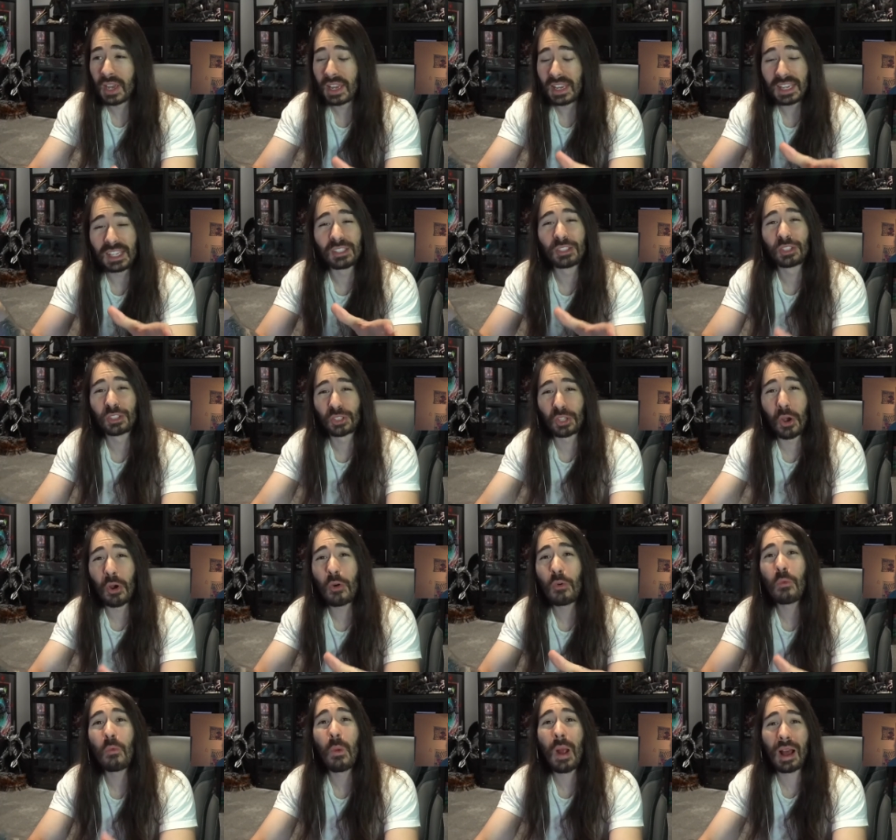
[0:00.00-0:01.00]
is so
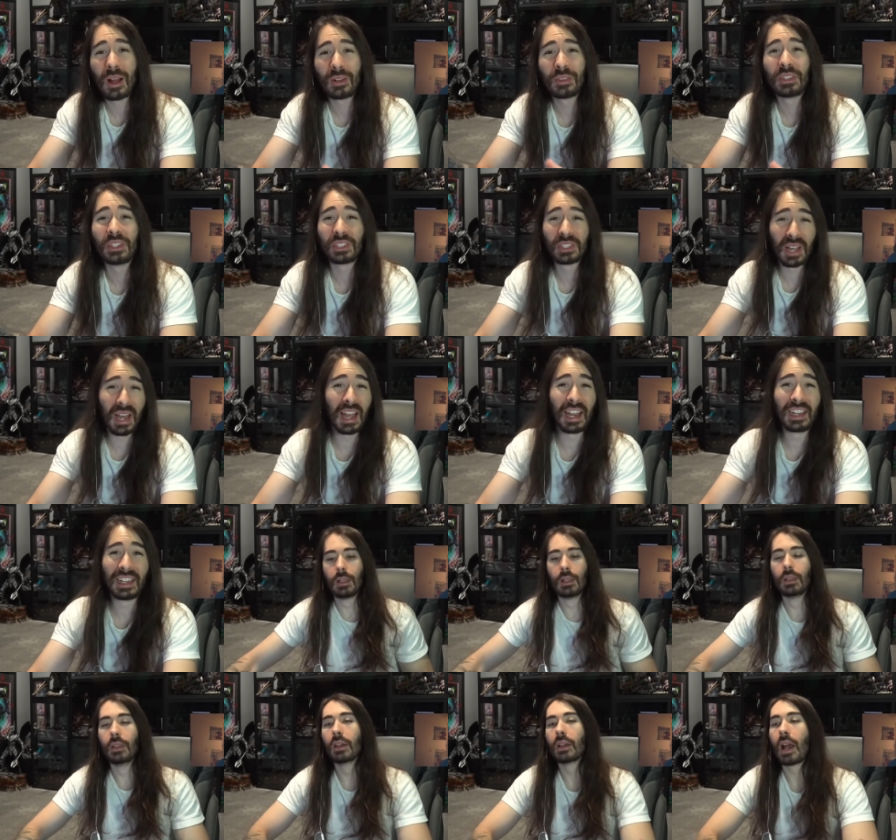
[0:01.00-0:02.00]
well designed.
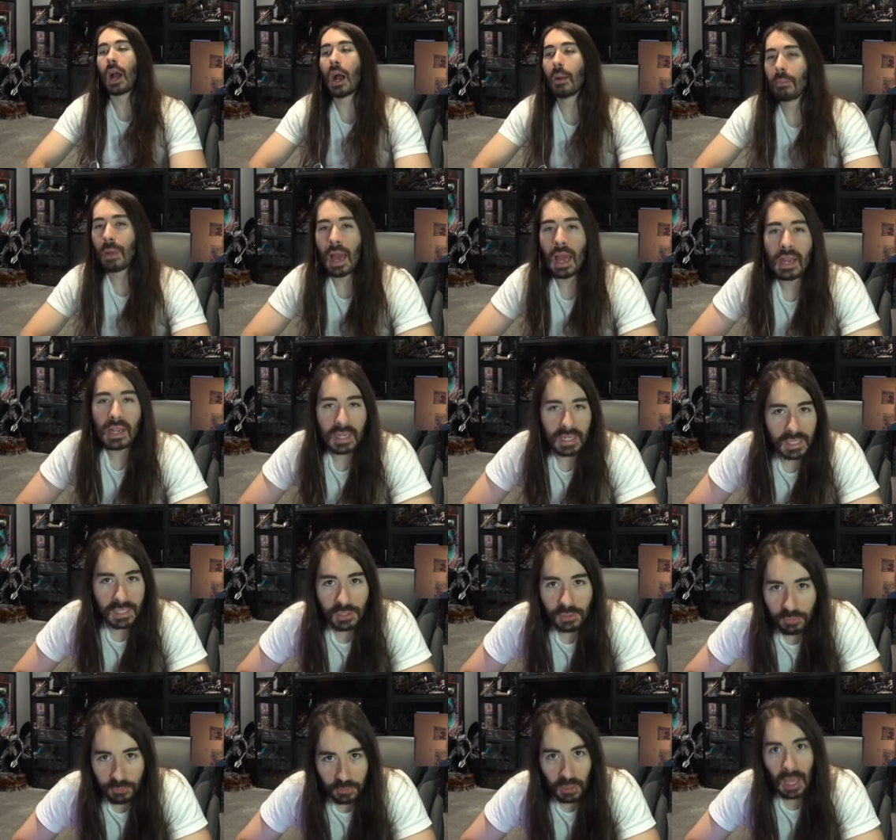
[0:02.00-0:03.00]
The combat
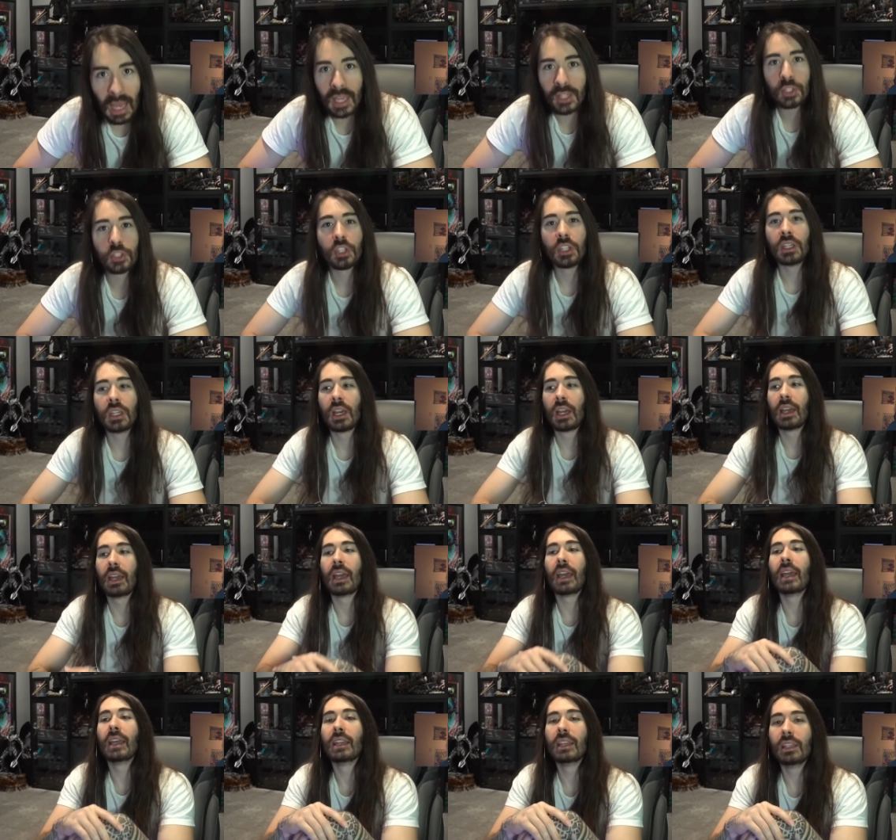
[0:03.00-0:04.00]
is flashy,
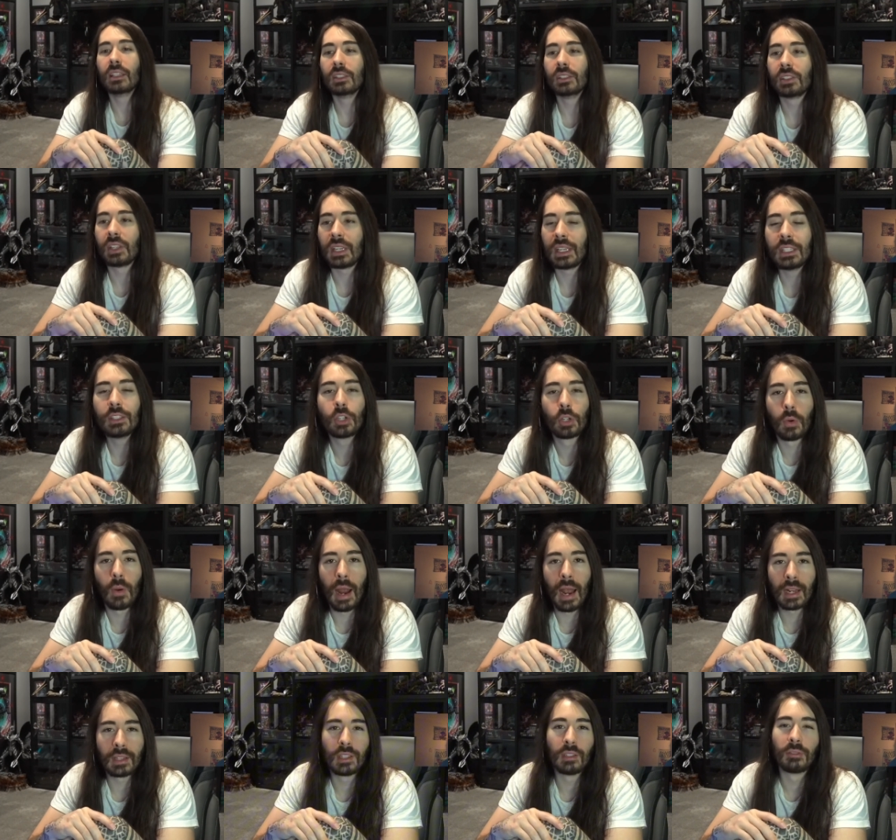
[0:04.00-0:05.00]
and it is
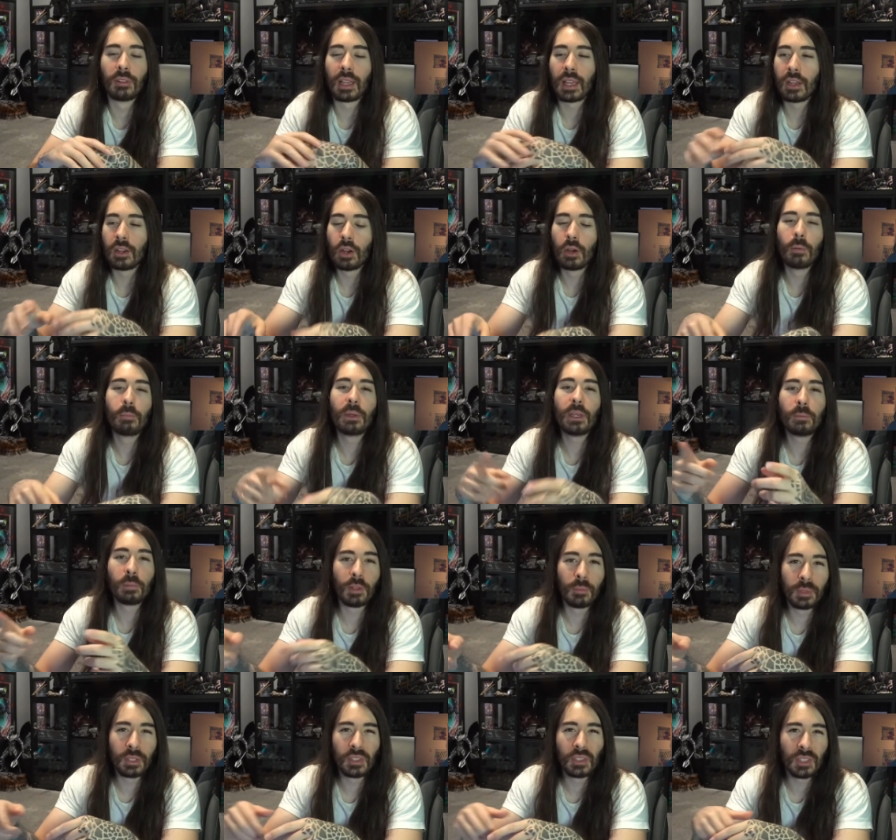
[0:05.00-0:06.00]
interactive. Like, I know people
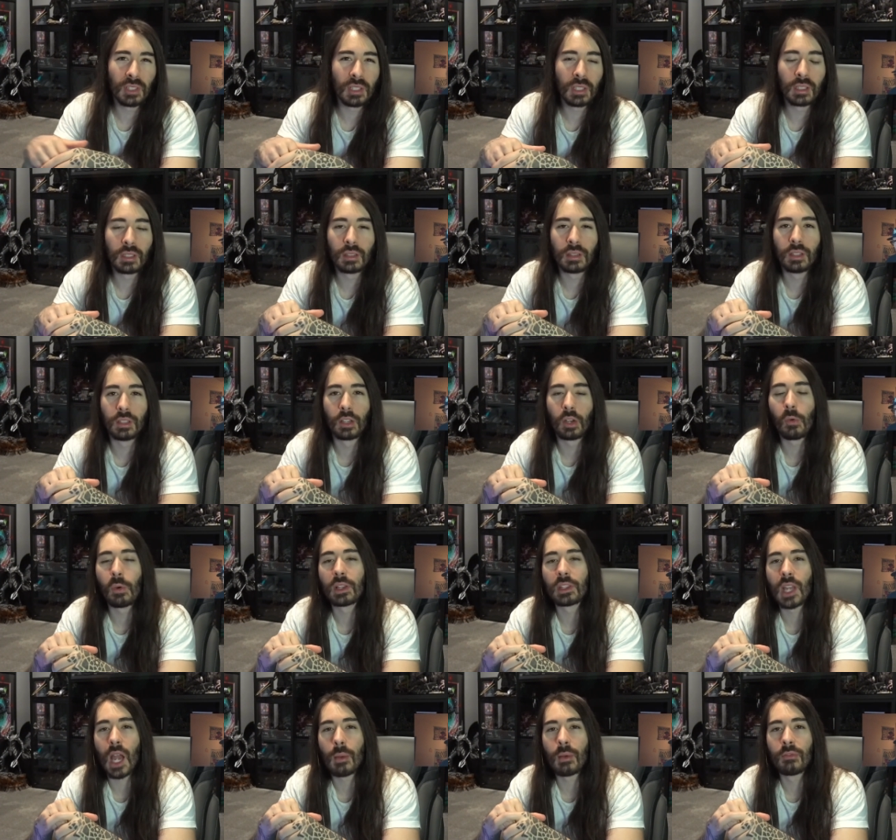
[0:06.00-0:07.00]
have been seeing the quick
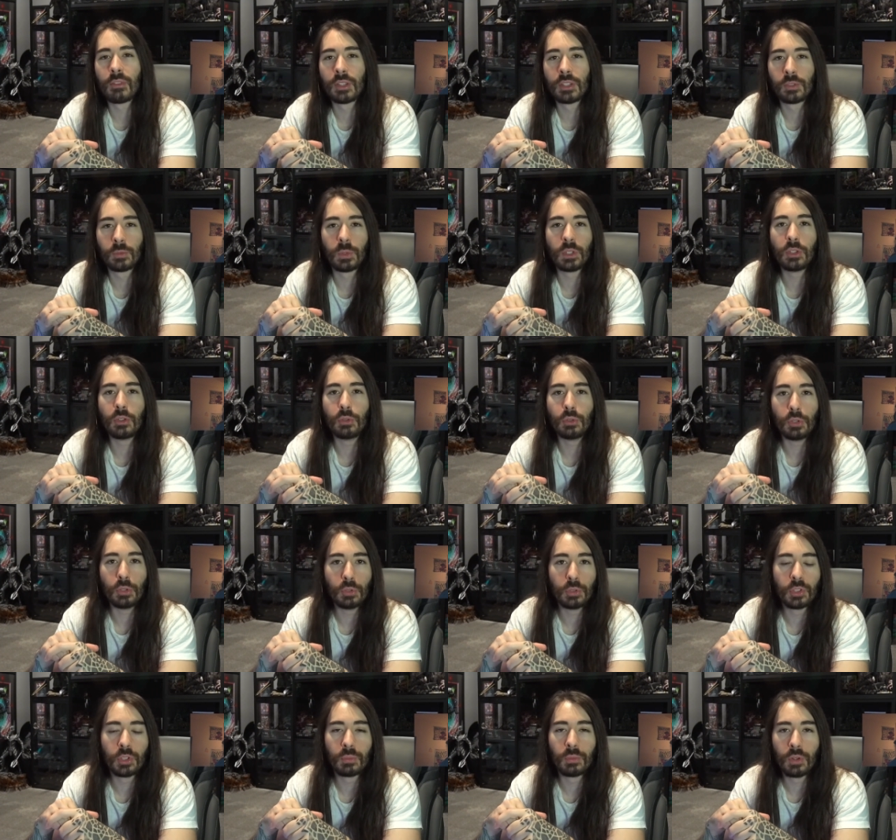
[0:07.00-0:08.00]
time events. When you
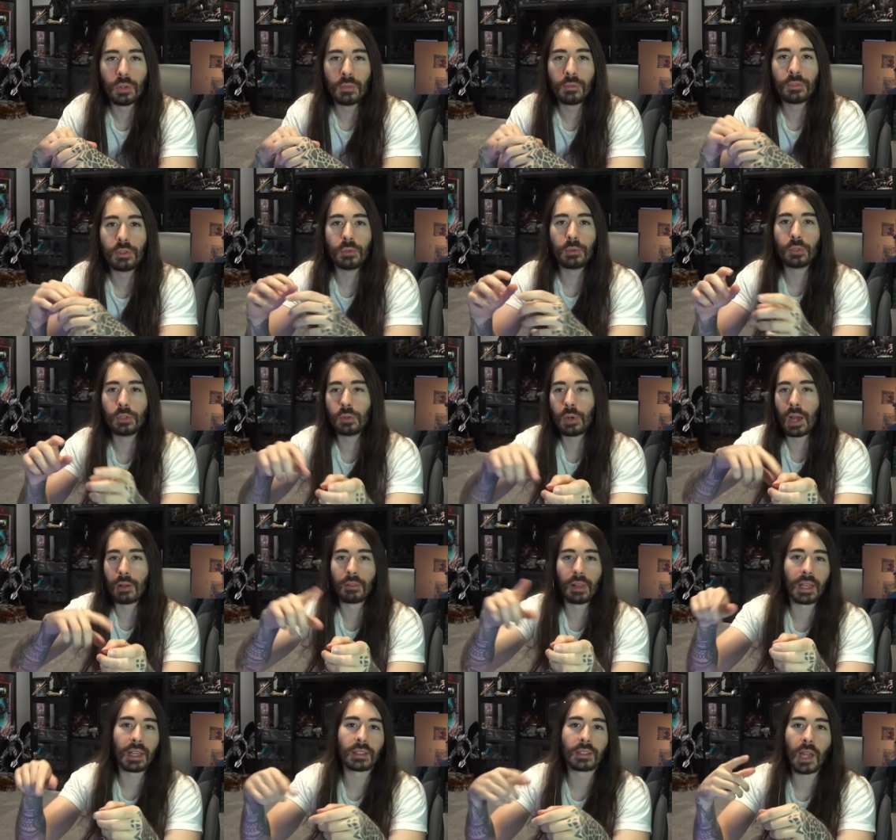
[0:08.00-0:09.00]
use a move, you do have
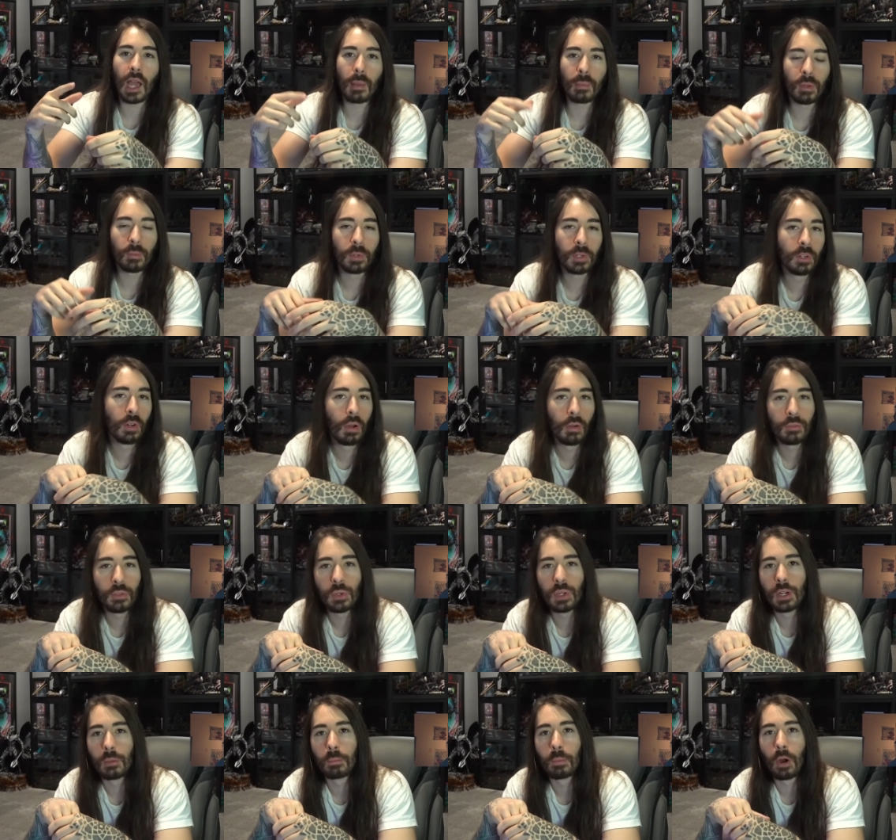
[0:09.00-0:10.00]
like a timing window. If you
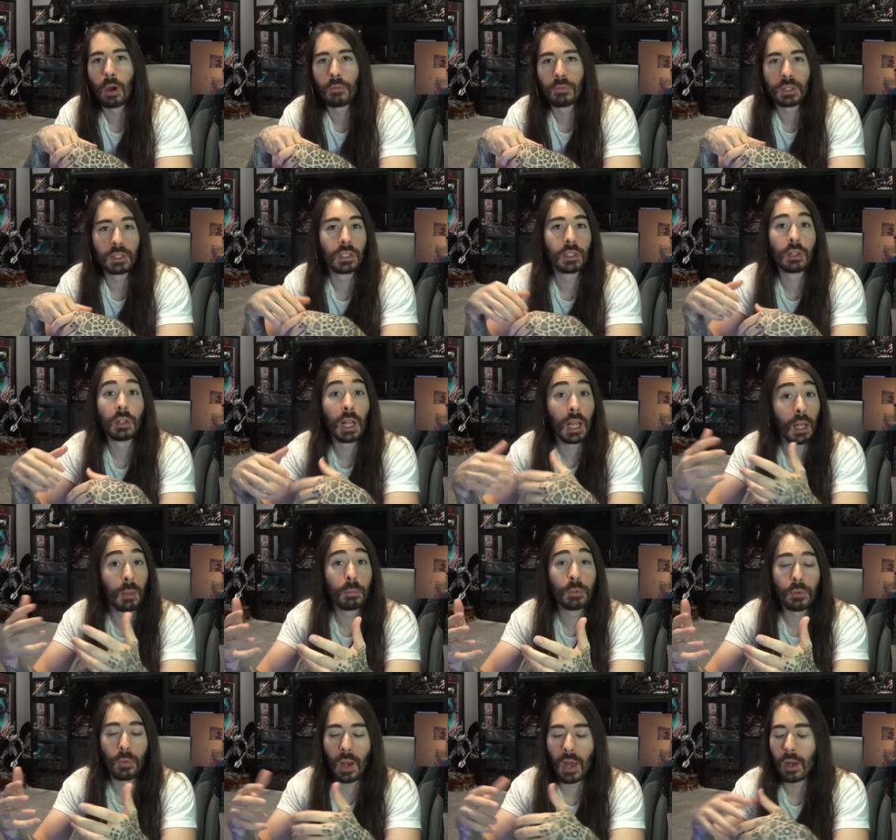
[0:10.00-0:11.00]
hit a perfect, it'll help
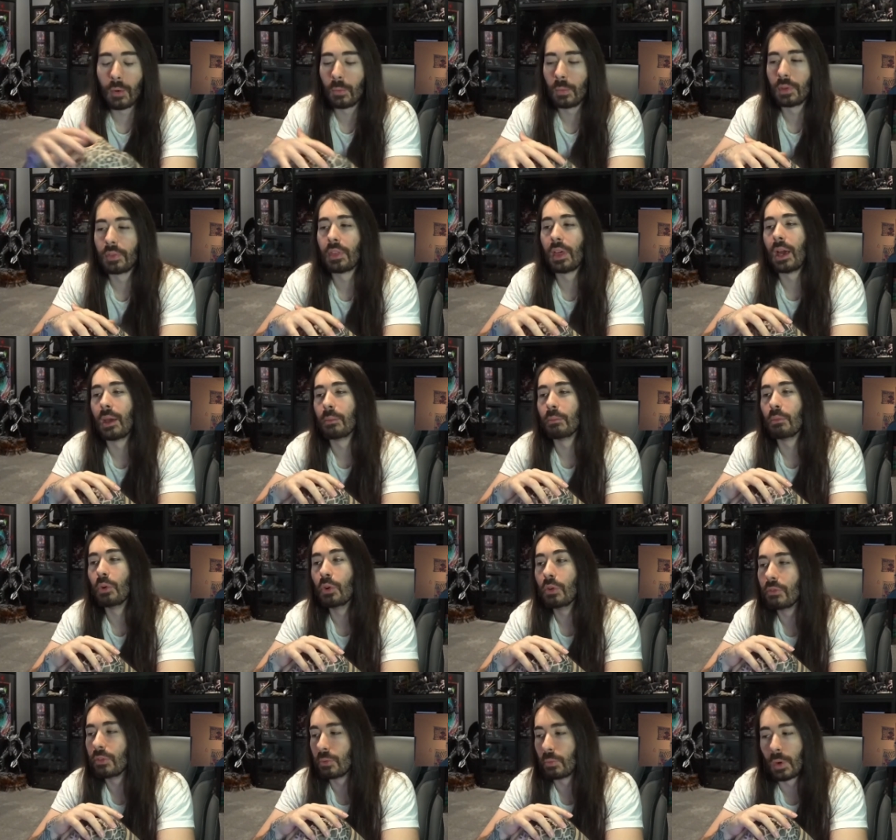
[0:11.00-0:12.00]
you out with that
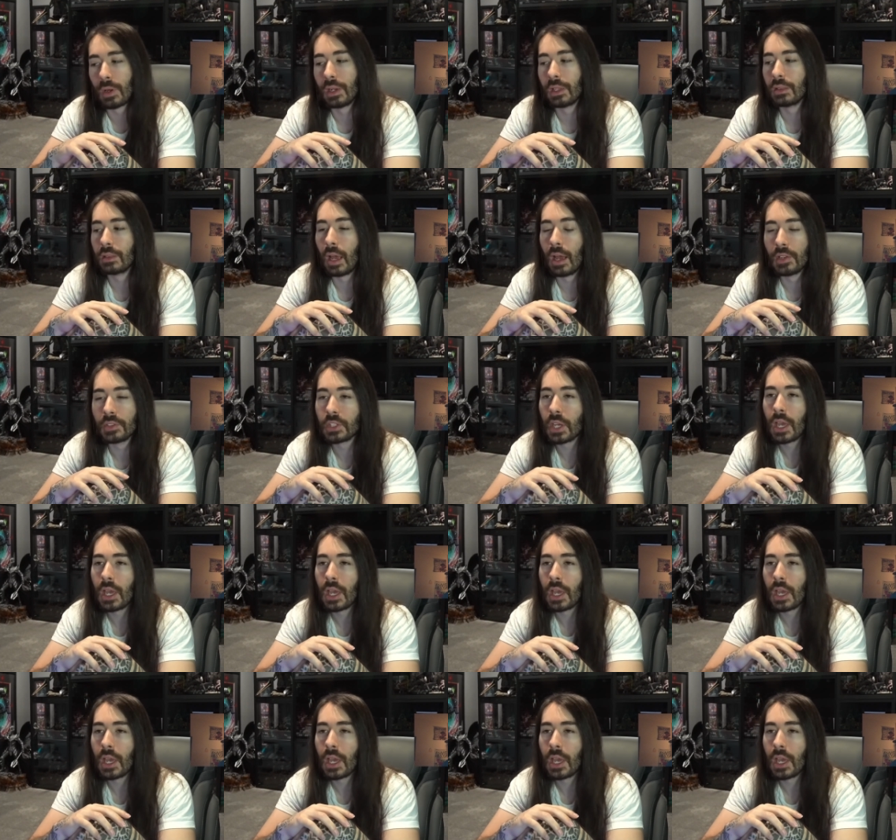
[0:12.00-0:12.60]
move and what it does.